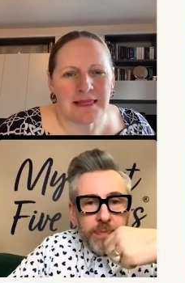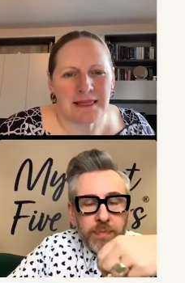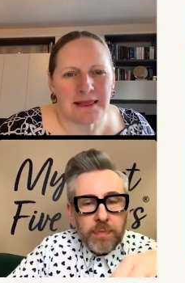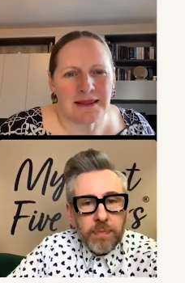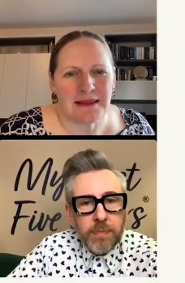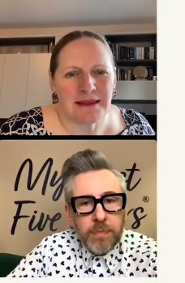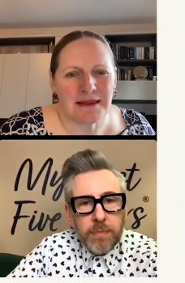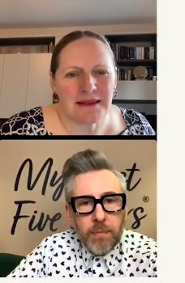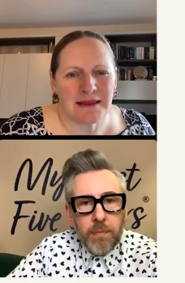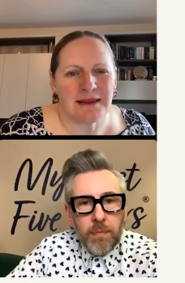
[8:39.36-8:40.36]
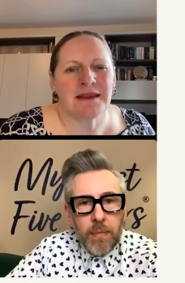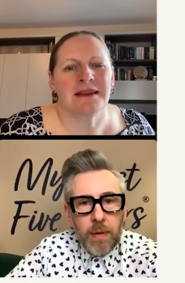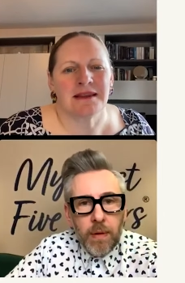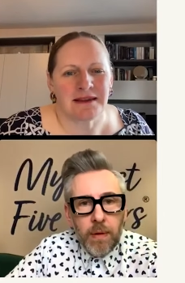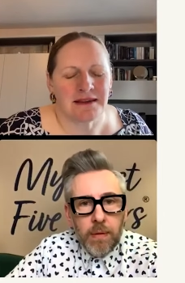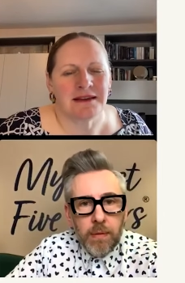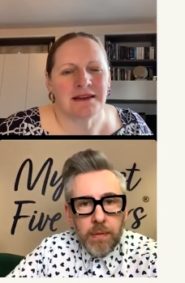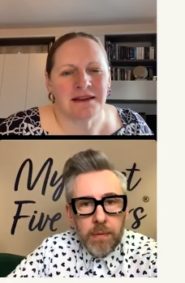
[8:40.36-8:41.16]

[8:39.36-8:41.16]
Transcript: (no one is talking)